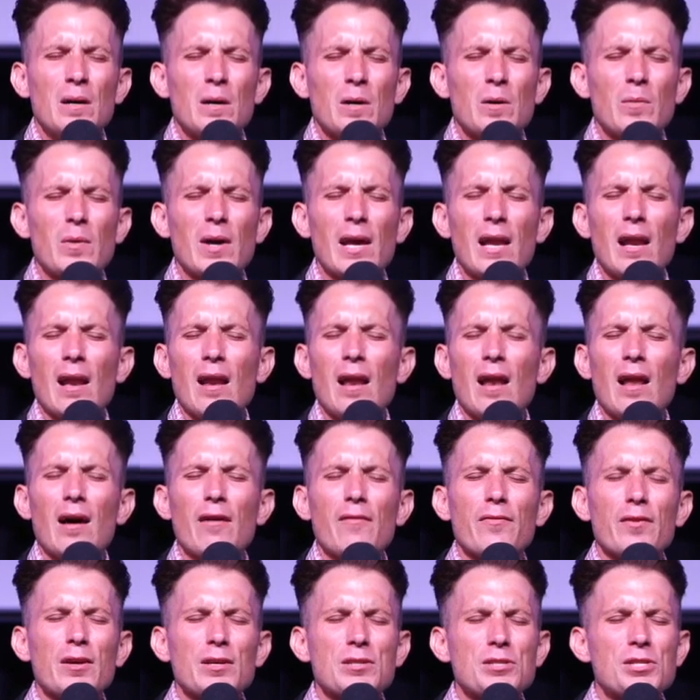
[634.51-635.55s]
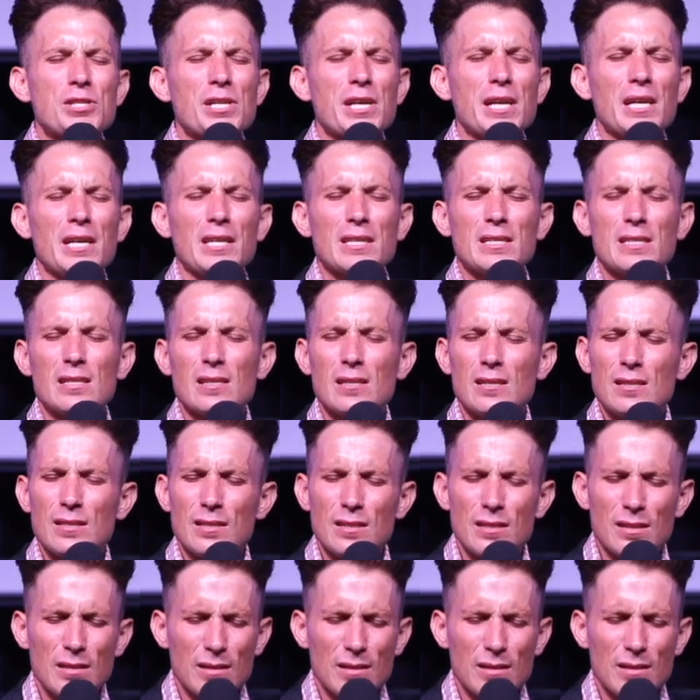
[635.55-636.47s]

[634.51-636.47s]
We love you, Jesus.